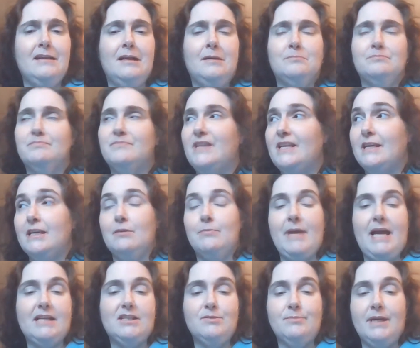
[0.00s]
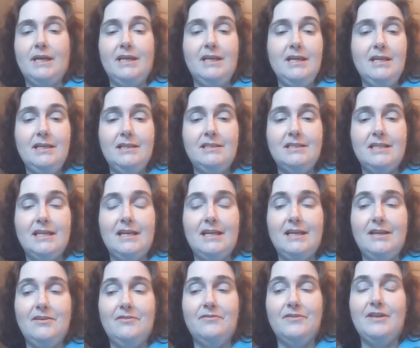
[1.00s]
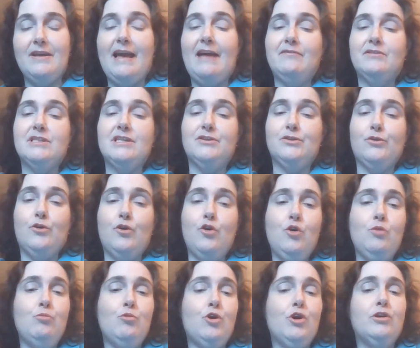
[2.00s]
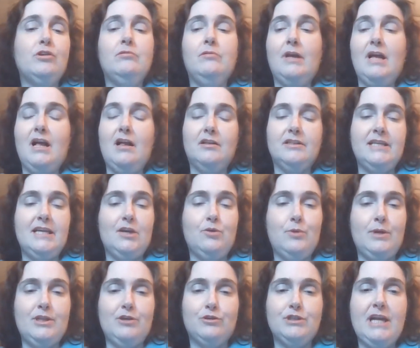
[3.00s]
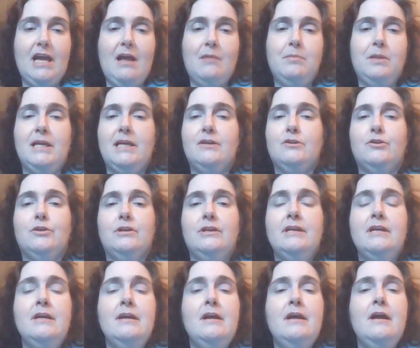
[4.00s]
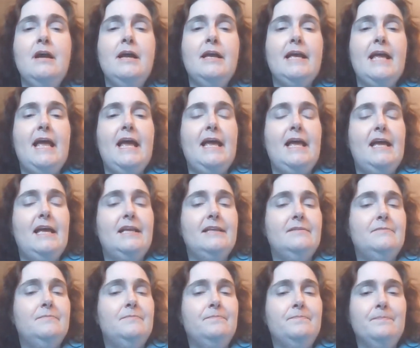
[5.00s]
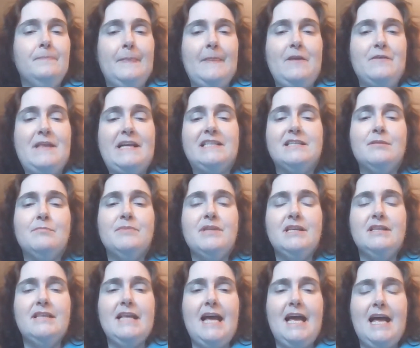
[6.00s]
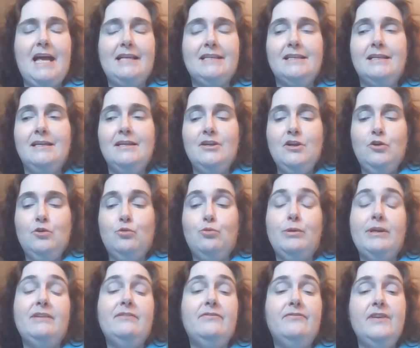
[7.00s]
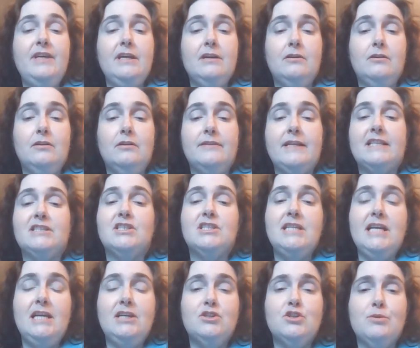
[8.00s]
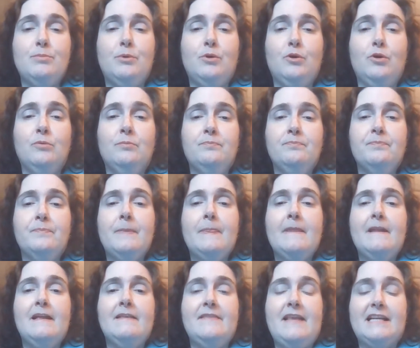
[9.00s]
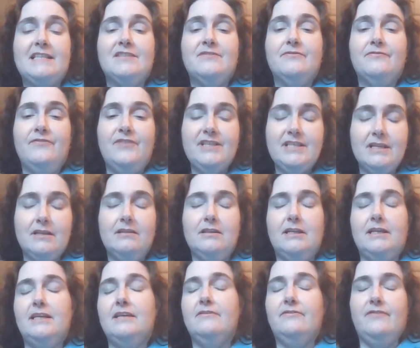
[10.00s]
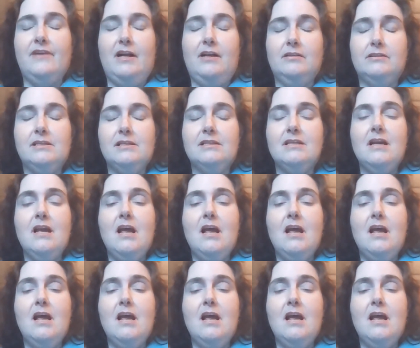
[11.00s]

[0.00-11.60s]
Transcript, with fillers: Um, thinking back to my kids, if they haven't done their homework, I'll take away their tablet, and you know that's something that we feel. That's tangible. That's physically felt.